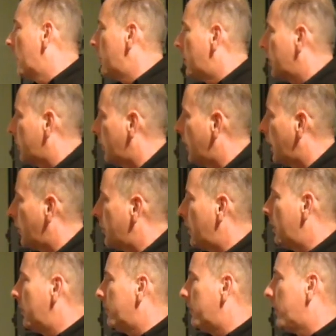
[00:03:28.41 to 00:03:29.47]
thing I'm going to talk
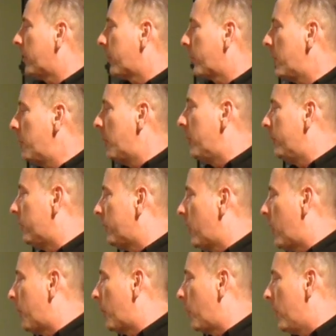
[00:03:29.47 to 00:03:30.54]
about is the 3 modes of
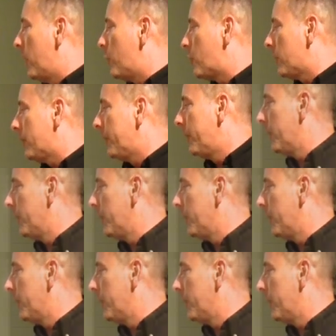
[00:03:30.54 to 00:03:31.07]
operation.